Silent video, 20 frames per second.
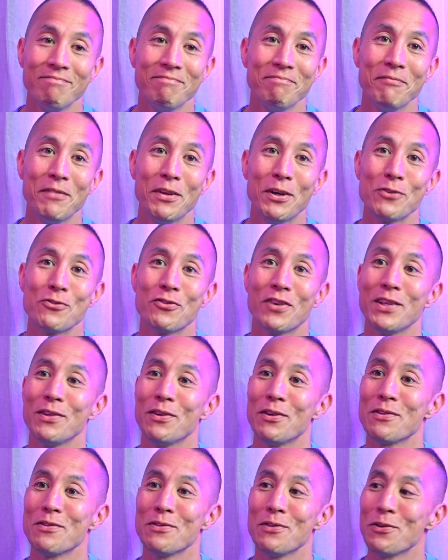No, try
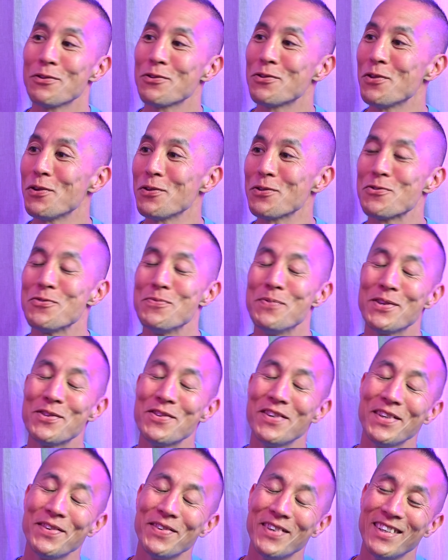not too much
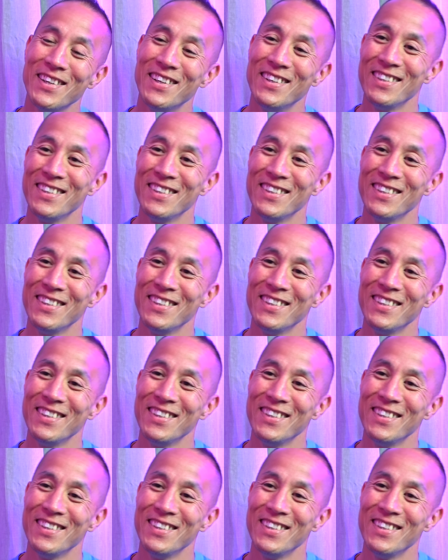anyway.